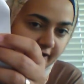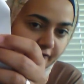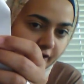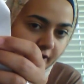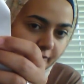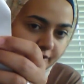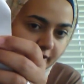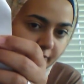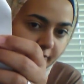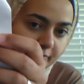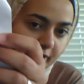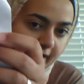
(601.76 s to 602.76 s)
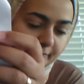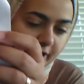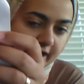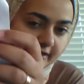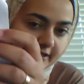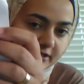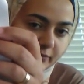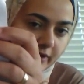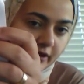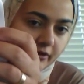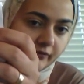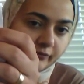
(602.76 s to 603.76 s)
frequency word practice
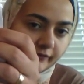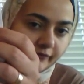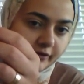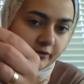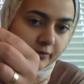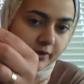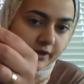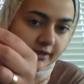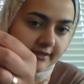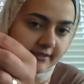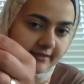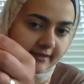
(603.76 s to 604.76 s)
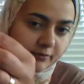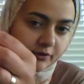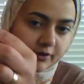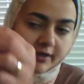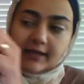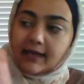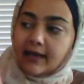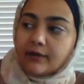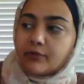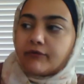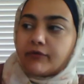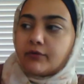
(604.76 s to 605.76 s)
12, review words. Now we're looking at
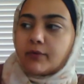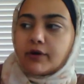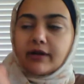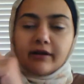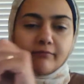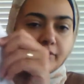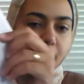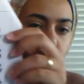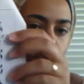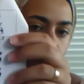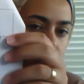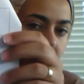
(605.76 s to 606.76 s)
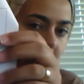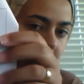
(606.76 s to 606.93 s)
review word number 1.